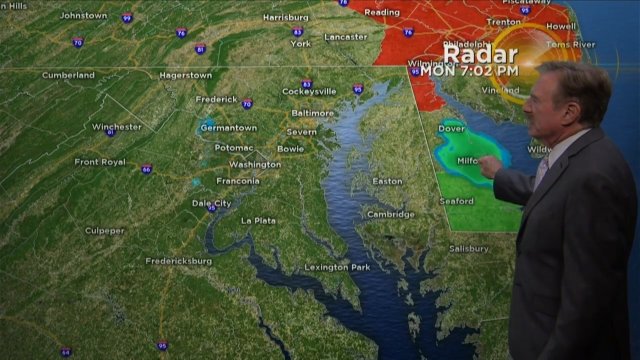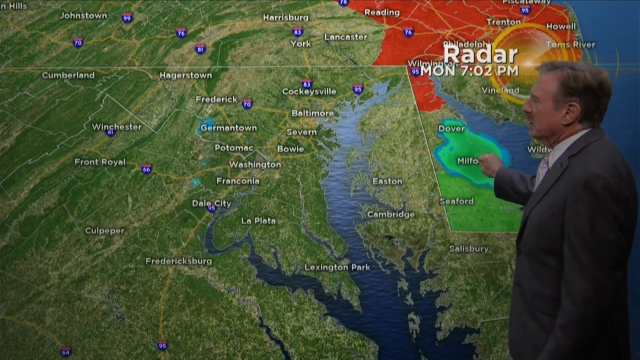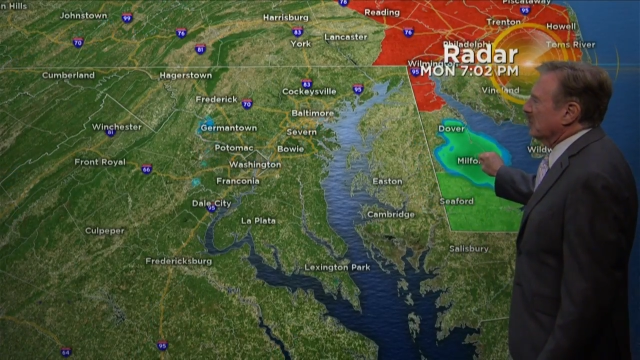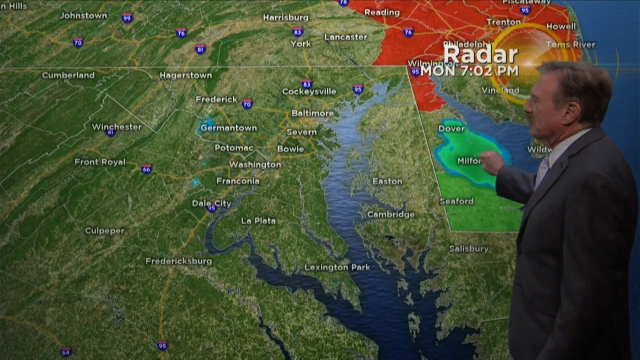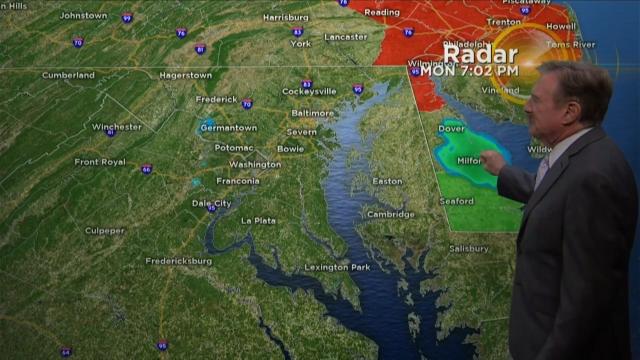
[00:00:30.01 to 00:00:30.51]

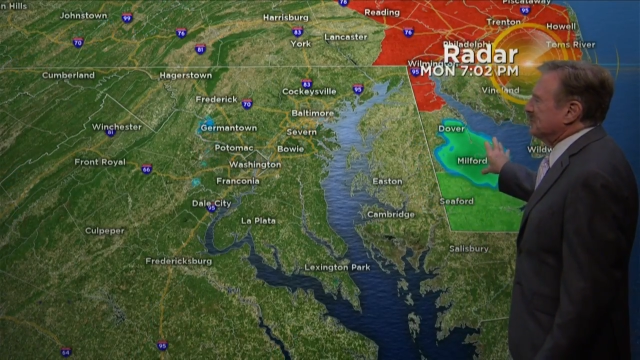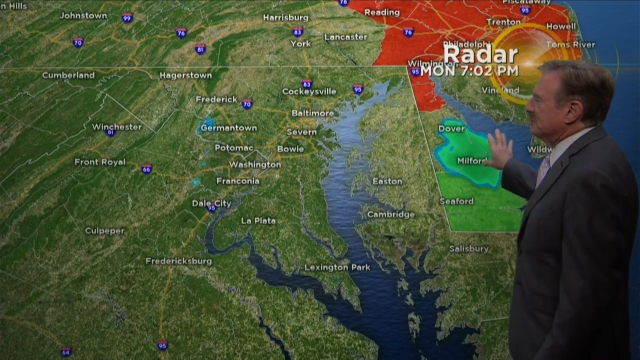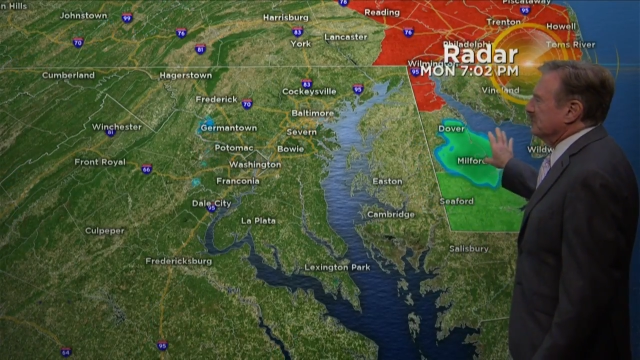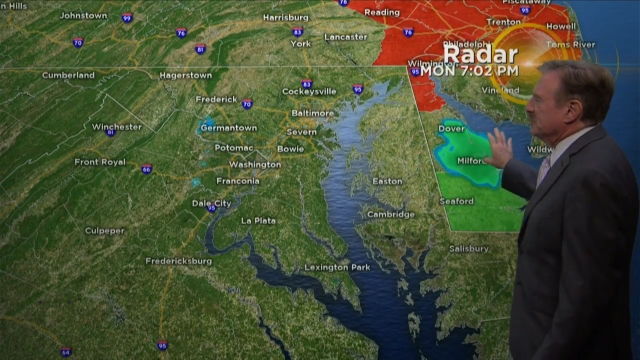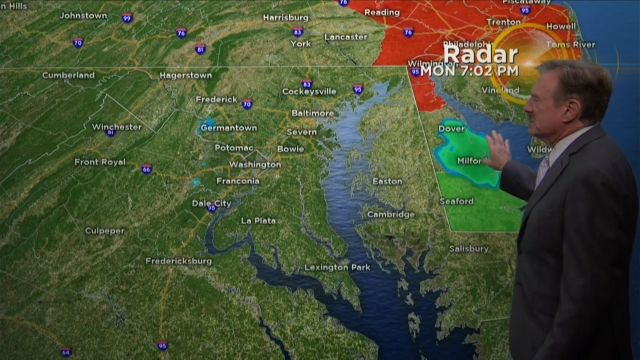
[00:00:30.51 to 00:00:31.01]
Delaware.
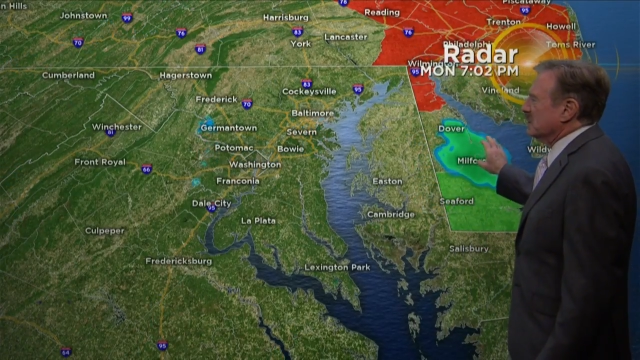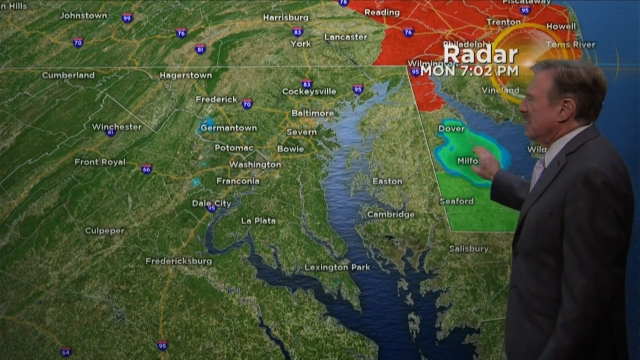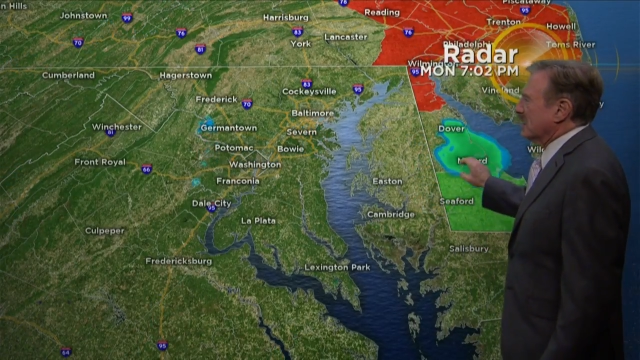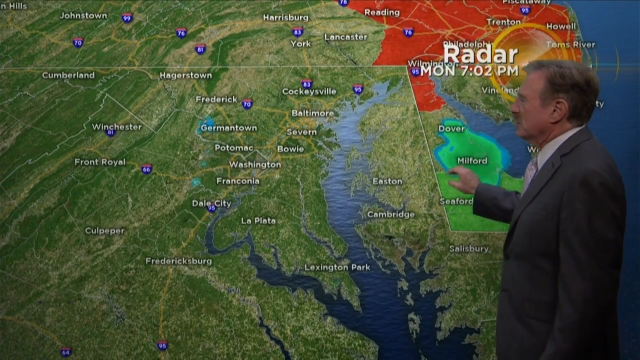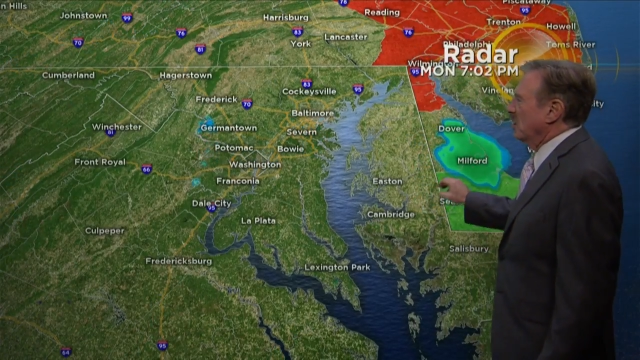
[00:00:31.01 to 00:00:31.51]
Just
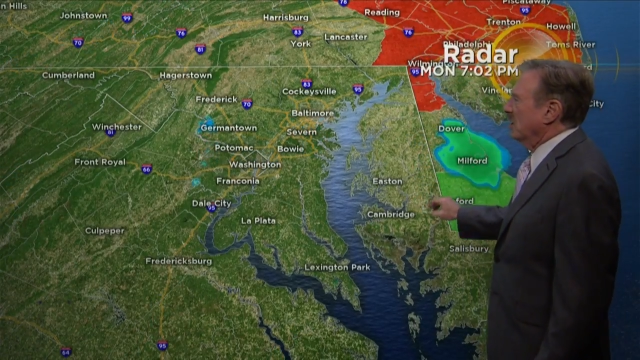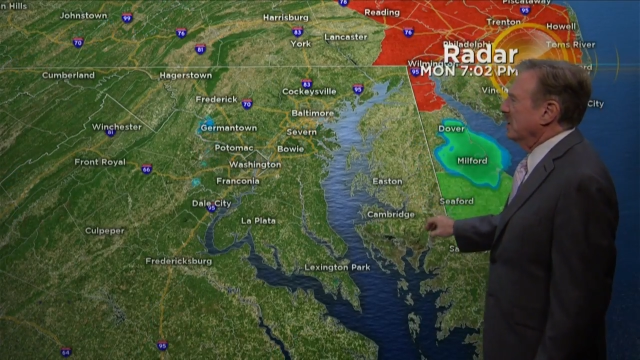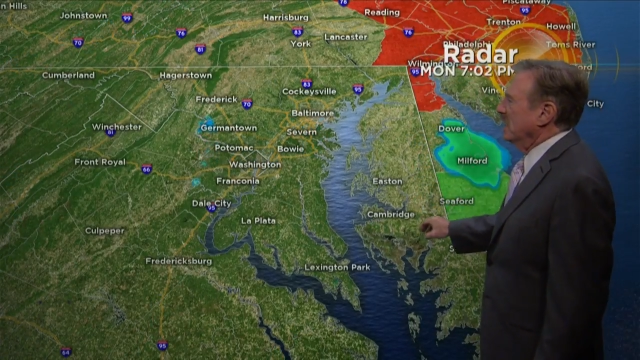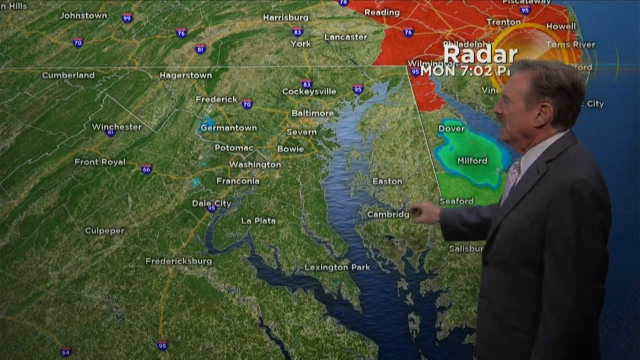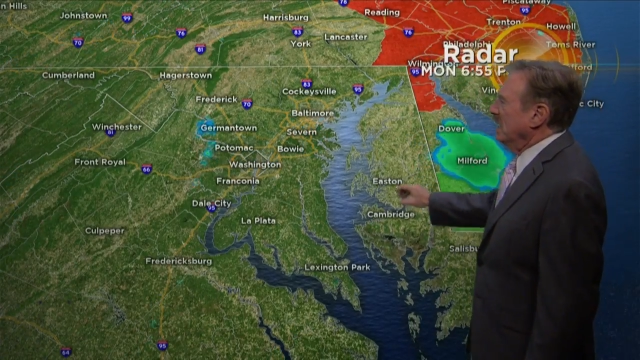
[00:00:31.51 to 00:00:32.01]
about
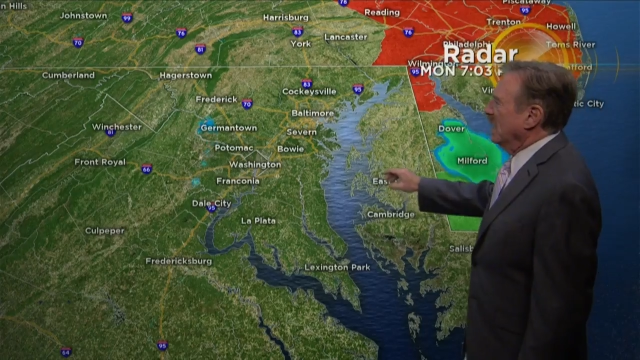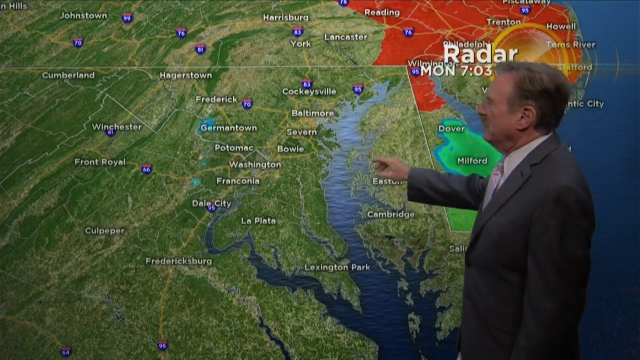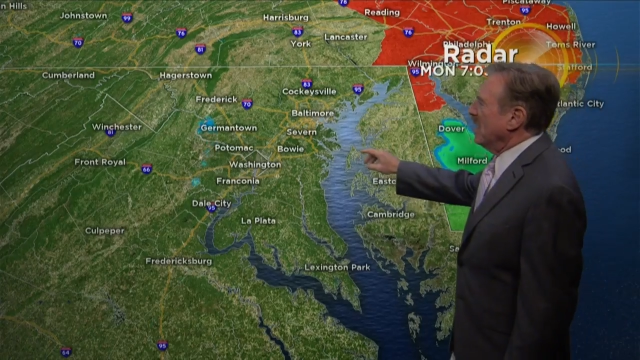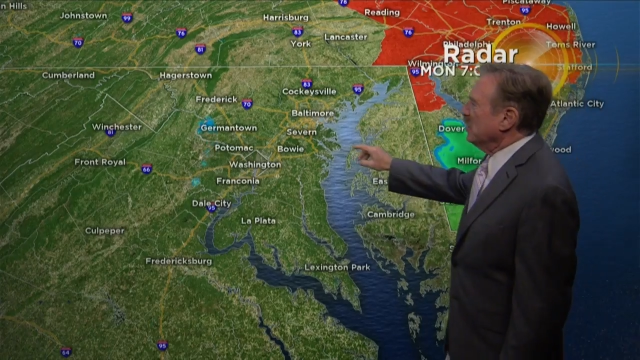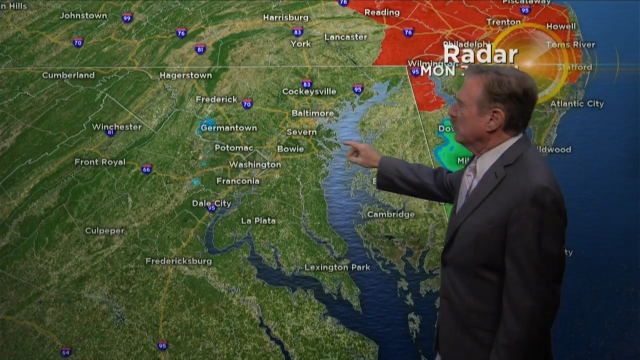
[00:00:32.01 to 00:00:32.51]
gone. Around the